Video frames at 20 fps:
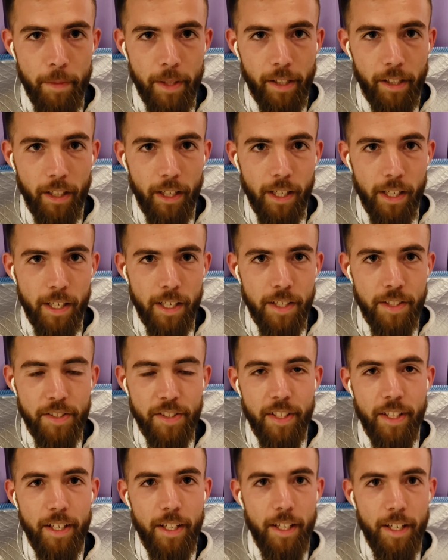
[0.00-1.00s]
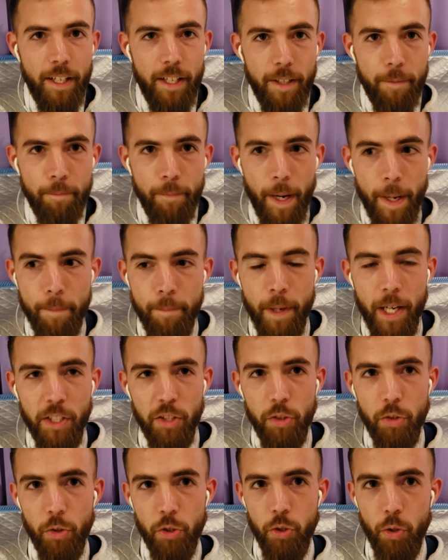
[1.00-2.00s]
because my
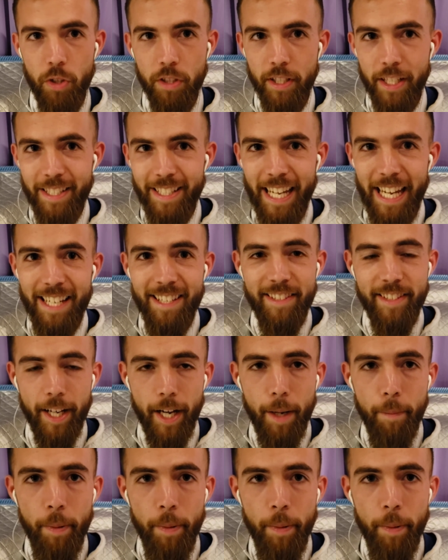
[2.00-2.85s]
muscles are starting to tense up.